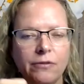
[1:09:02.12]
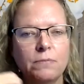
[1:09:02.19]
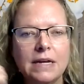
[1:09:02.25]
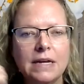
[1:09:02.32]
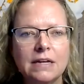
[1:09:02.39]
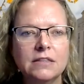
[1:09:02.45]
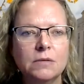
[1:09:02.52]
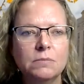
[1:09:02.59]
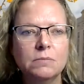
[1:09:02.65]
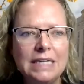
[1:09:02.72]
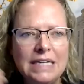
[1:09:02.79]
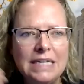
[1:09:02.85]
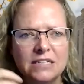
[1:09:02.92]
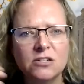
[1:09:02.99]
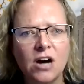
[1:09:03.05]
or making them
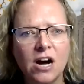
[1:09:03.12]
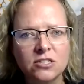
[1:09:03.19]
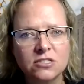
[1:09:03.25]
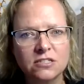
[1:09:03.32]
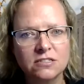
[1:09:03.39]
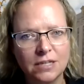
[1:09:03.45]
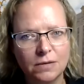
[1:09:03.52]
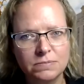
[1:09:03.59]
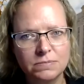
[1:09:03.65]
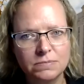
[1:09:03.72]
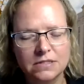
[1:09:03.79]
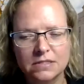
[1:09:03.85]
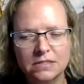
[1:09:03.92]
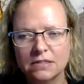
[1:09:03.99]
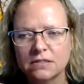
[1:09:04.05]
eat noxious
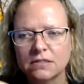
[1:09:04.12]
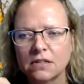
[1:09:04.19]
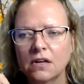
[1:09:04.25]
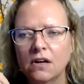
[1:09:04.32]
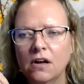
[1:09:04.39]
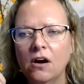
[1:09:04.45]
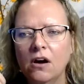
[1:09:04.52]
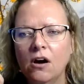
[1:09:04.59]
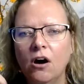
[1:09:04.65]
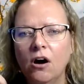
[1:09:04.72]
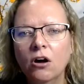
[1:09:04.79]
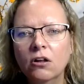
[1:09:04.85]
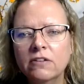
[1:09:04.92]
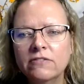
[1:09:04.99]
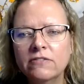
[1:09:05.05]
substances.
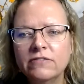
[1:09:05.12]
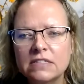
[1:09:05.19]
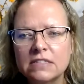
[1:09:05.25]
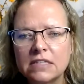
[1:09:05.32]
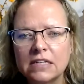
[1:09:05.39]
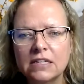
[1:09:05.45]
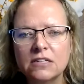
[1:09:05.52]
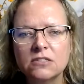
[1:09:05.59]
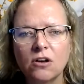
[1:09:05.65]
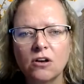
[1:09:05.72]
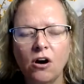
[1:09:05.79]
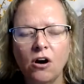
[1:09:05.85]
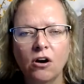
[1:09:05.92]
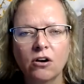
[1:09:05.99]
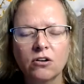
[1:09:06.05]
All of these things
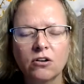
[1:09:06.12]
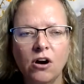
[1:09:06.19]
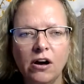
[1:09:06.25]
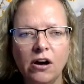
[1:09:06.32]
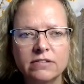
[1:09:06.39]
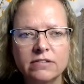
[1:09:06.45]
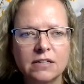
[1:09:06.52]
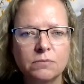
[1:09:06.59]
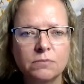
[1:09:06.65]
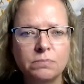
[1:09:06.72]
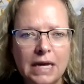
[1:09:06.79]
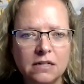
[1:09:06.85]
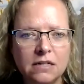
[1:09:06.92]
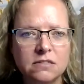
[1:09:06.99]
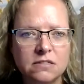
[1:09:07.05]
are causing
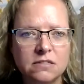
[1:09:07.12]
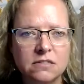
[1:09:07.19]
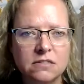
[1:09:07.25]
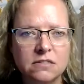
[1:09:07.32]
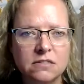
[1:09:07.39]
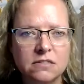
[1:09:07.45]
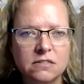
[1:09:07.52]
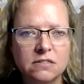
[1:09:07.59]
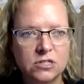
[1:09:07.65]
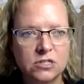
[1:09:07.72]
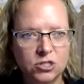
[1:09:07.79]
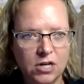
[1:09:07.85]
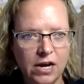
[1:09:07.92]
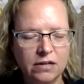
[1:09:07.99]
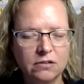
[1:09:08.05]
pain and discomfort to the
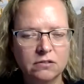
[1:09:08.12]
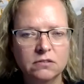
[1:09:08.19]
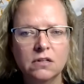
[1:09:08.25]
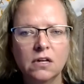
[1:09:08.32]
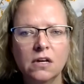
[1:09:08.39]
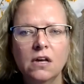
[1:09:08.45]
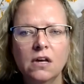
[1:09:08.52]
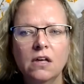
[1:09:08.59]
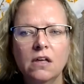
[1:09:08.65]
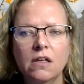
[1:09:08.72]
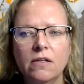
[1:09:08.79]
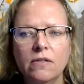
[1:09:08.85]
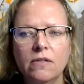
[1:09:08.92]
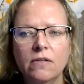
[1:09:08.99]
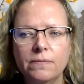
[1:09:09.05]
child.
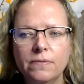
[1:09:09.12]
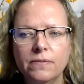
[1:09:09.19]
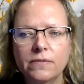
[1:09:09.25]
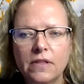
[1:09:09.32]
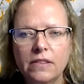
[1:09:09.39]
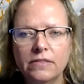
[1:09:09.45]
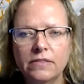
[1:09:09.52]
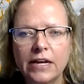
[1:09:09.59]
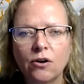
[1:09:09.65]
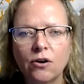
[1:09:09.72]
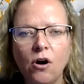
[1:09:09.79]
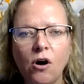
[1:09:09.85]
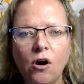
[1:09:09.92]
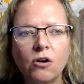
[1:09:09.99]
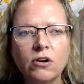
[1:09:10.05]
They are
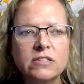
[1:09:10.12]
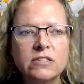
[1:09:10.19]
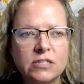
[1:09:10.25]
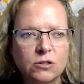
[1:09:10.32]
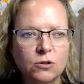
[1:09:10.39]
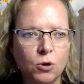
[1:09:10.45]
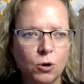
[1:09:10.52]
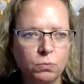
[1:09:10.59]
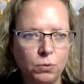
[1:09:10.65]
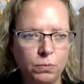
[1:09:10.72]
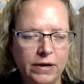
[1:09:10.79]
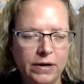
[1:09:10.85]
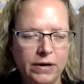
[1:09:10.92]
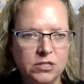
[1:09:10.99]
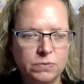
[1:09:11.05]
all considered corporal
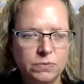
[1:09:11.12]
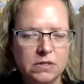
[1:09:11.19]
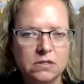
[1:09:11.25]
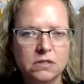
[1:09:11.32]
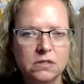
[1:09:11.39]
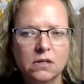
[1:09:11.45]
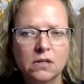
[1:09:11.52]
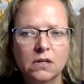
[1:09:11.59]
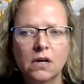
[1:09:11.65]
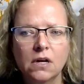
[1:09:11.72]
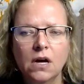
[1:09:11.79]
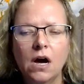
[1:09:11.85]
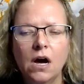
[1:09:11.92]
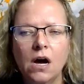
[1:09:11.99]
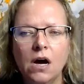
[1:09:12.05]
punishment.
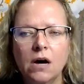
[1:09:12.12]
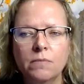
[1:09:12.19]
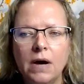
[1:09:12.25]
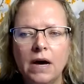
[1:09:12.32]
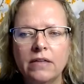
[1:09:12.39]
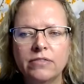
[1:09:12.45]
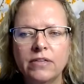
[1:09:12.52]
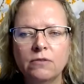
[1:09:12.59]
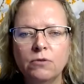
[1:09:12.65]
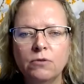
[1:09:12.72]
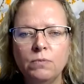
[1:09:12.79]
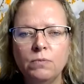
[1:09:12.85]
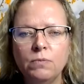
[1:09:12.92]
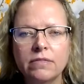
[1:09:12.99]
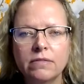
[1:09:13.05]
I think
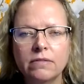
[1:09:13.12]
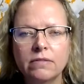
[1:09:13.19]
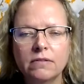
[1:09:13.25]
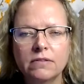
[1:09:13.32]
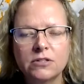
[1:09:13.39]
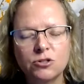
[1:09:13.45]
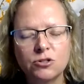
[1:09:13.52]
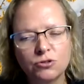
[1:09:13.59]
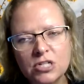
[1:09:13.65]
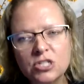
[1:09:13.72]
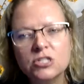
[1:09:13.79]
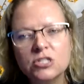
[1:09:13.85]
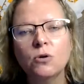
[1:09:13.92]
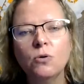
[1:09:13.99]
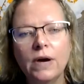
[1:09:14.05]
when the
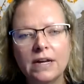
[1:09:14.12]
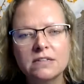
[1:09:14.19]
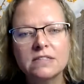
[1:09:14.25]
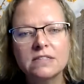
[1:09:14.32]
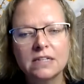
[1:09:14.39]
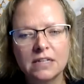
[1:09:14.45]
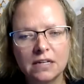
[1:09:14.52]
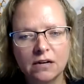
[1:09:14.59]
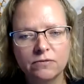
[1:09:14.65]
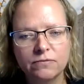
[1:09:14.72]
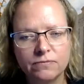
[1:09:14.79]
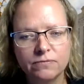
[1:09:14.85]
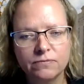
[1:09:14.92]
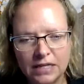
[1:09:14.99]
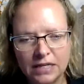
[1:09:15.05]
traditional way is thinking of
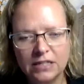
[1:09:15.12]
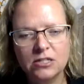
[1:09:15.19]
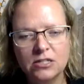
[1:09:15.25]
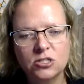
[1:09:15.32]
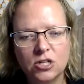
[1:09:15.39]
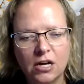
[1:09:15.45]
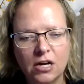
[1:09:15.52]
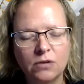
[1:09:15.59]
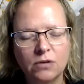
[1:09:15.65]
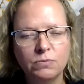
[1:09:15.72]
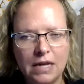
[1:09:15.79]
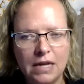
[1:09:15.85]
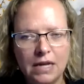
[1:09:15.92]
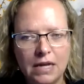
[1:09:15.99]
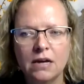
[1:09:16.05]
hitting a child with a
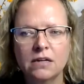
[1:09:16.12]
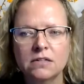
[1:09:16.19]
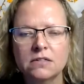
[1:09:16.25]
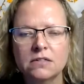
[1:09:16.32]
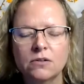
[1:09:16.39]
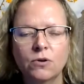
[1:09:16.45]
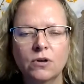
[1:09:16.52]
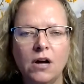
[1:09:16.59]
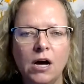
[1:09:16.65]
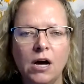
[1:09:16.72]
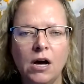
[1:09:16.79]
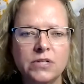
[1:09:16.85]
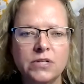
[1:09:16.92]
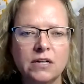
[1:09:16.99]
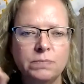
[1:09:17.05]
hand or an
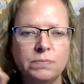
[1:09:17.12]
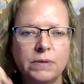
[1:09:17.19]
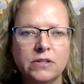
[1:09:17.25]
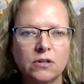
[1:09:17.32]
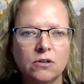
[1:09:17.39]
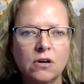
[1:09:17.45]
object, but